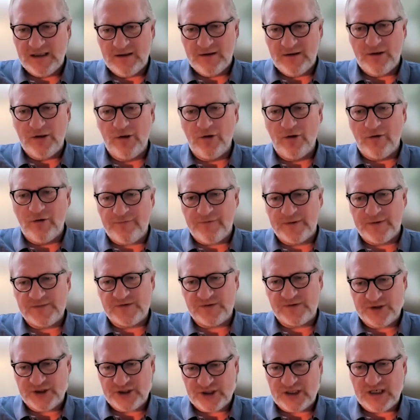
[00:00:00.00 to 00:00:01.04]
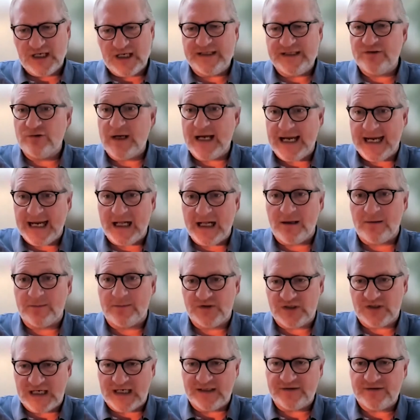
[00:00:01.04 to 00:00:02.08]
law firms which try to
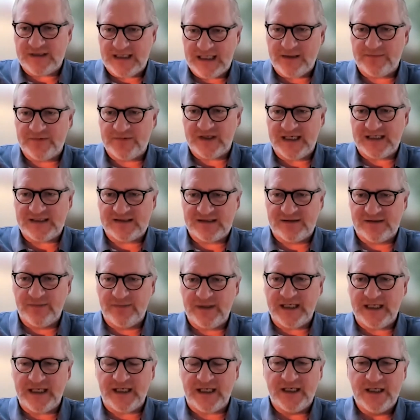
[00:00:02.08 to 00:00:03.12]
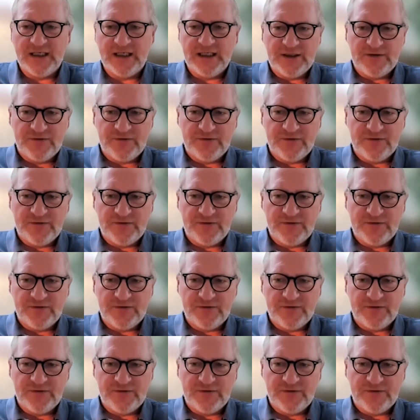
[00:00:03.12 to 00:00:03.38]
help the SME